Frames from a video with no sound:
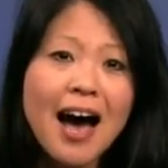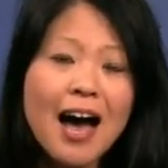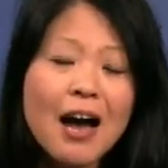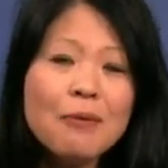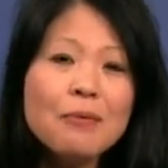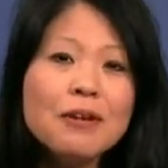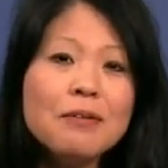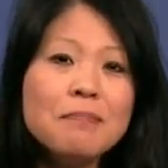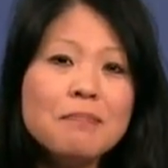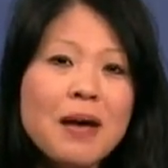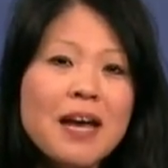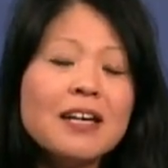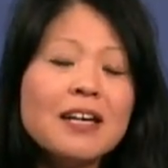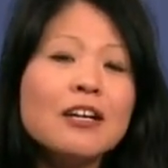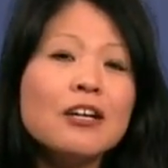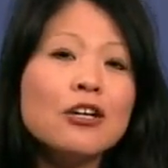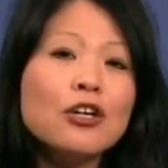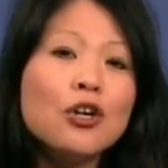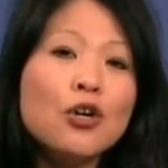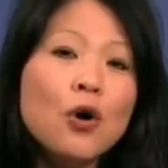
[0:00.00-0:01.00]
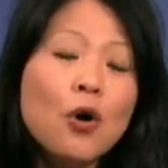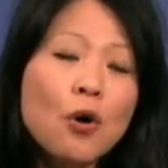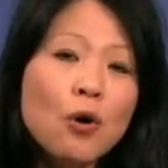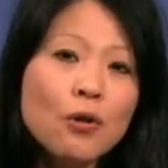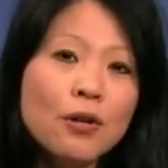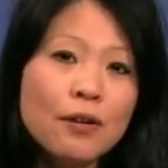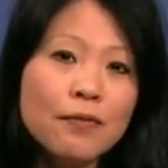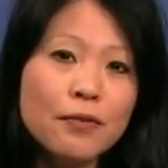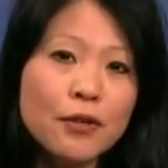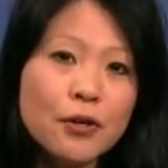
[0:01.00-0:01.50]
I would make it a
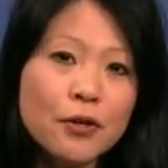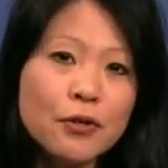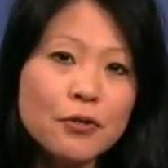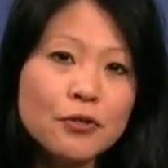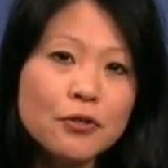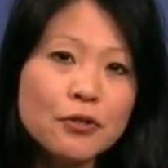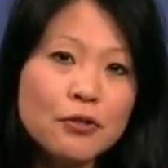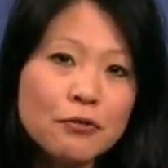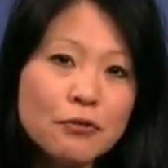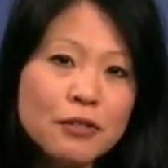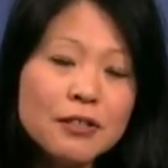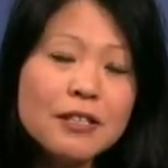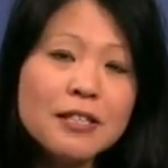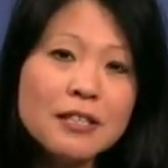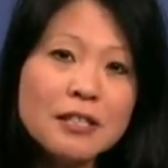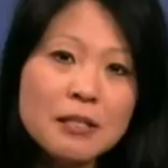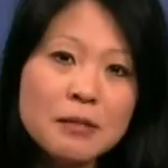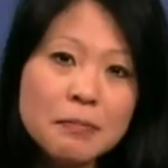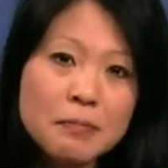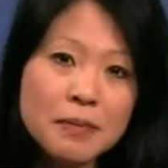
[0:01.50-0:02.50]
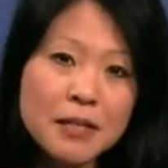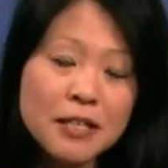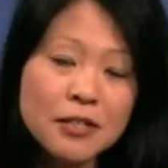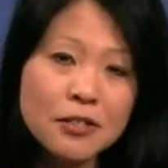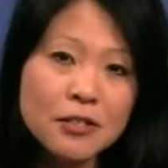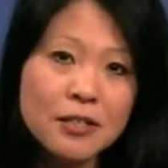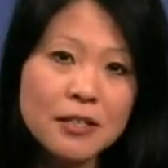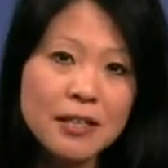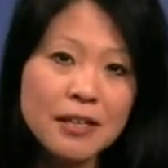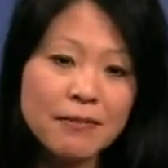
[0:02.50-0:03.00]
goal of yours to really
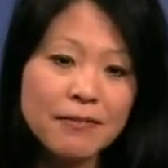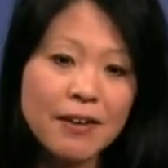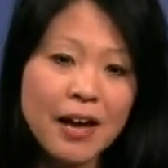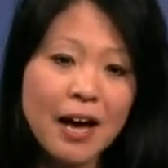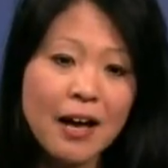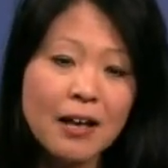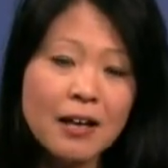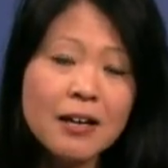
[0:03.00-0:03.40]
speak to